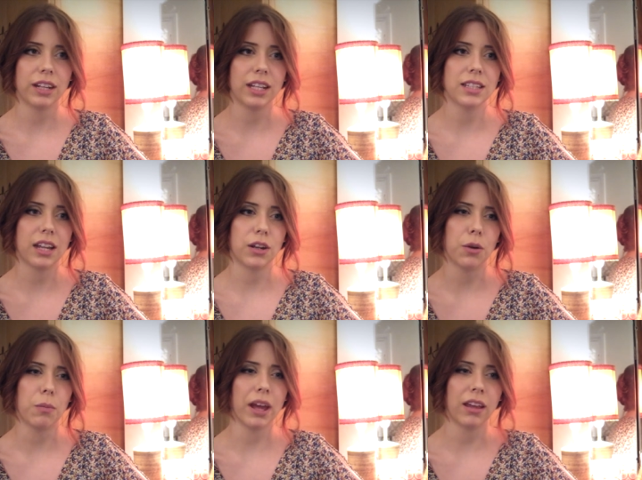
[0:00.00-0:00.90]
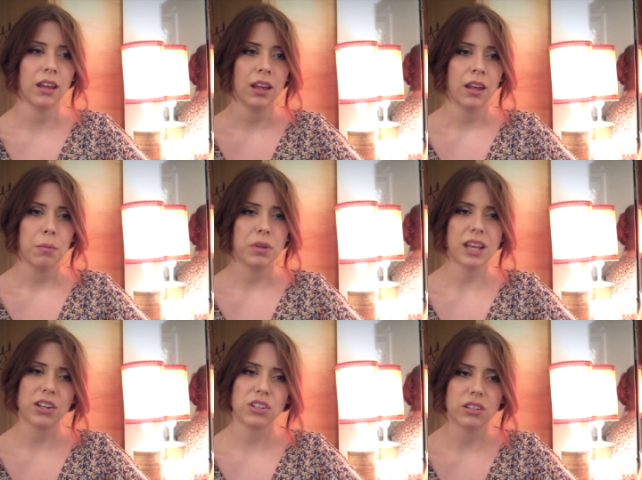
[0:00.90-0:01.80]
And he said, you know, my
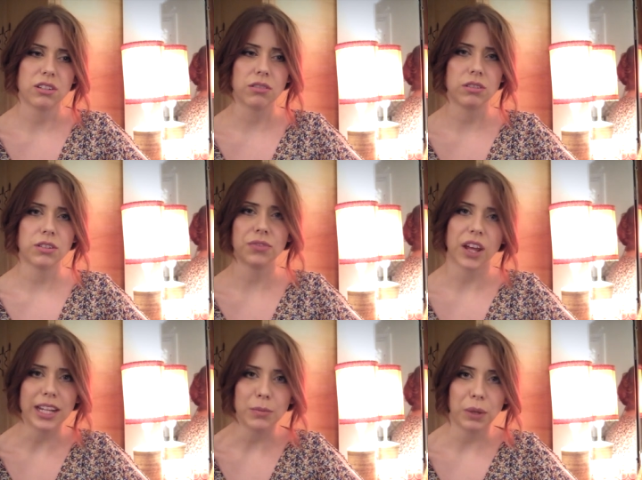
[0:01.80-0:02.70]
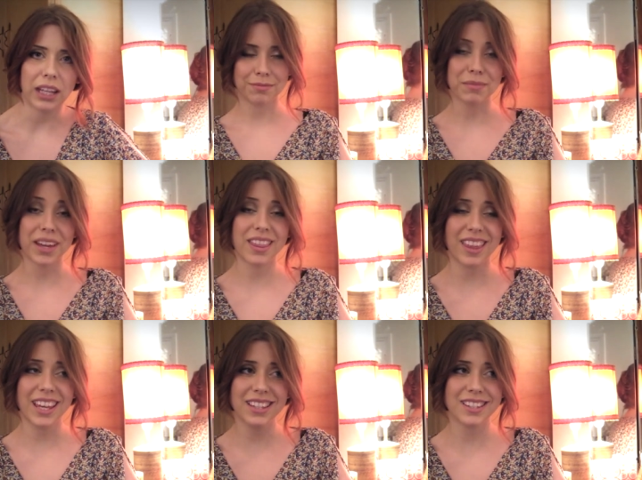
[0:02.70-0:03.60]
possessions don't define me. My
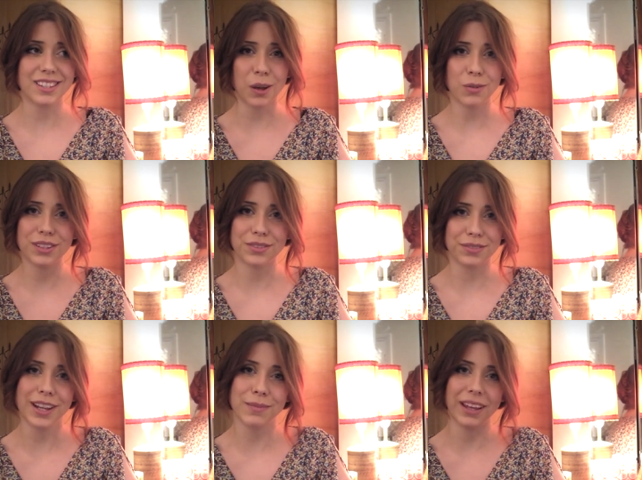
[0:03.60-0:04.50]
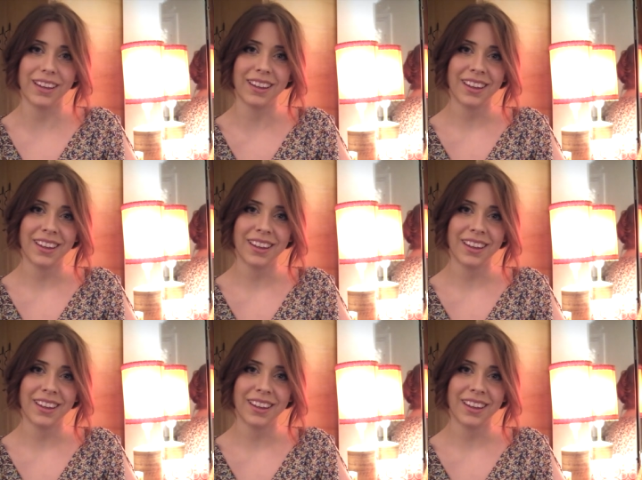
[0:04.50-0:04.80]
things don't define me.